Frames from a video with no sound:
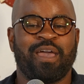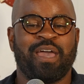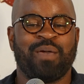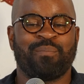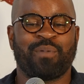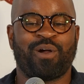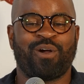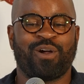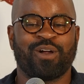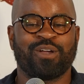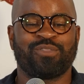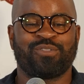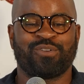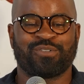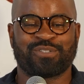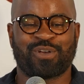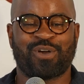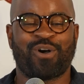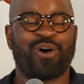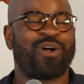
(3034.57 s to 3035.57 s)
in my heart,
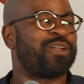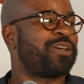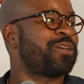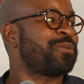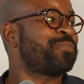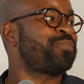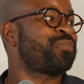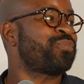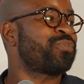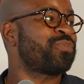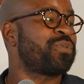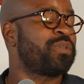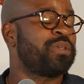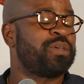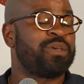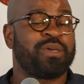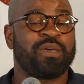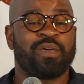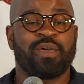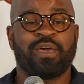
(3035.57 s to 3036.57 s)
there's a calling.
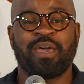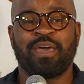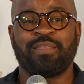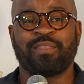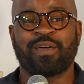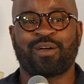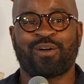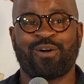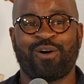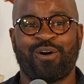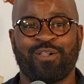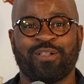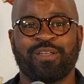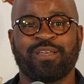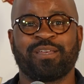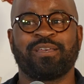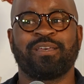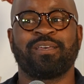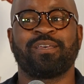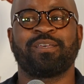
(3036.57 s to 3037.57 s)
And that
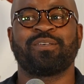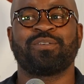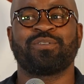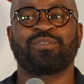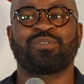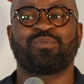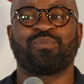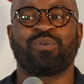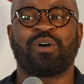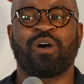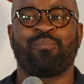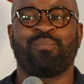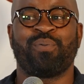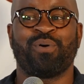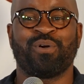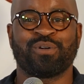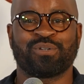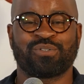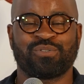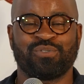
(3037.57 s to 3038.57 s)
calling is a
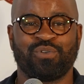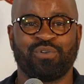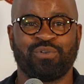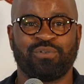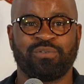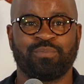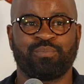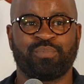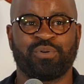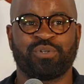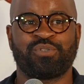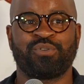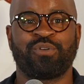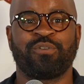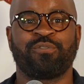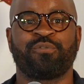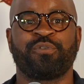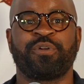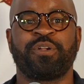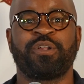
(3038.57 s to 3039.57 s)
personal pursuit
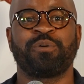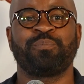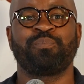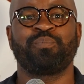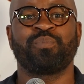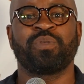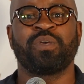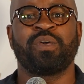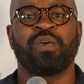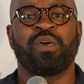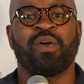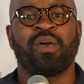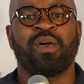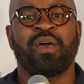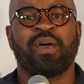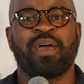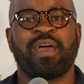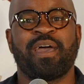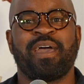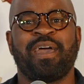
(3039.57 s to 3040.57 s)
of freedom
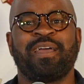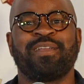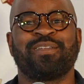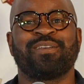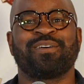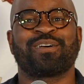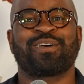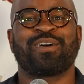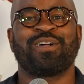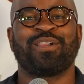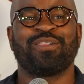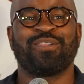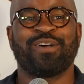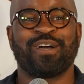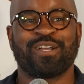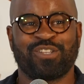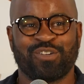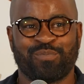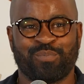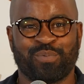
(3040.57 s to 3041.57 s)
and a
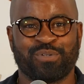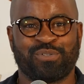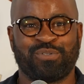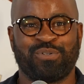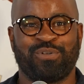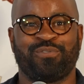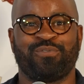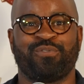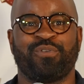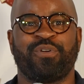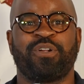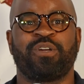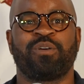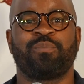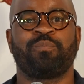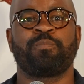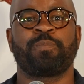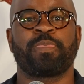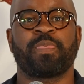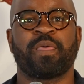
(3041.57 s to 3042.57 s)
collective pursuit of freedom.
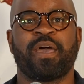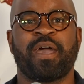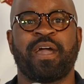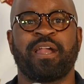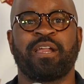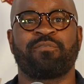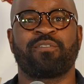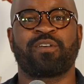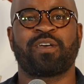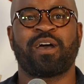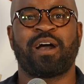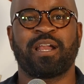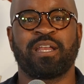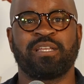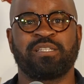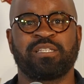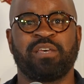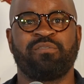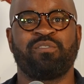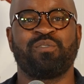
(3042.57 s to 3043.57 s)
And if God
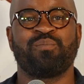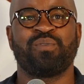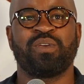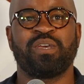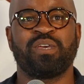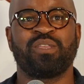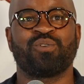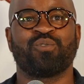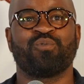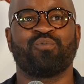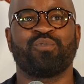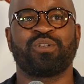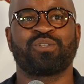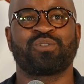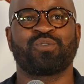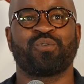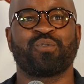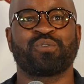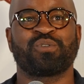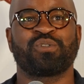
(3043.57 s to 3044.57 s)
has given me the
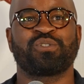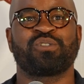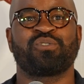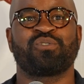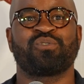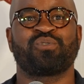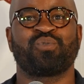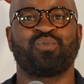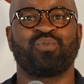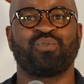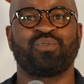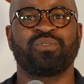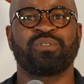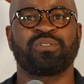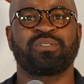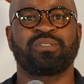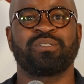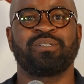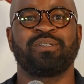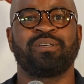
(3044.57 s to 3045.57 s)
resources and the
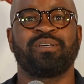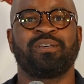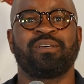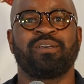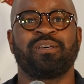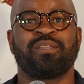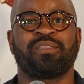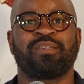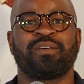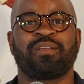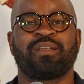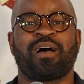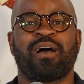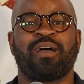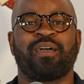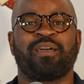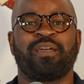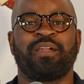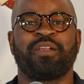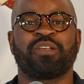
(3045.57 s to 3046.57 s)
tools, then
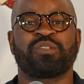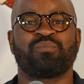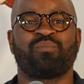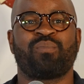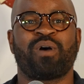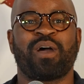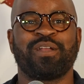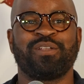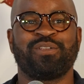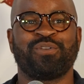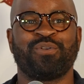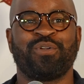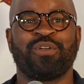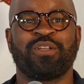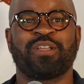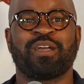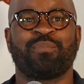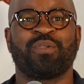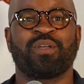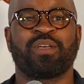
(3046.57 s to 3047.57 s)
it is my duty
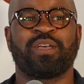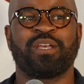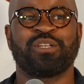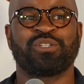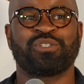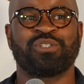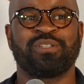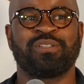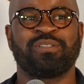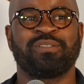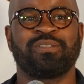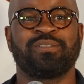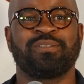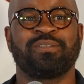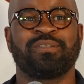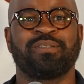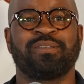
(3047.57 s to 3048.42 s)
and obligation